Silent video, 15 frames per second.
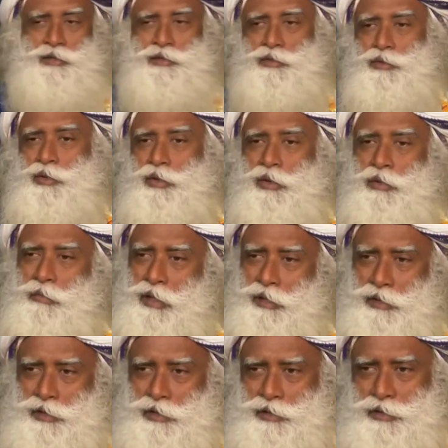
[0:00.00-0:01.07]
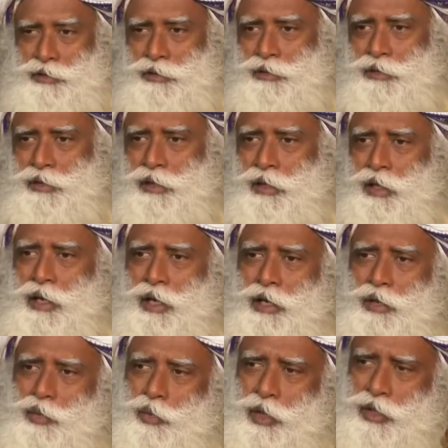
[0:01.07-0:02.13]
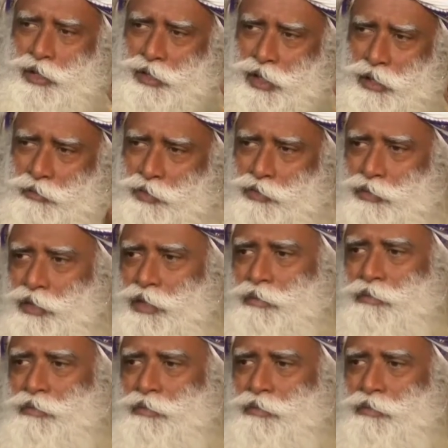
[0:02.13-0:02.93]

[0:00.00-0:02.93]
you were all monkeys. At one time you were a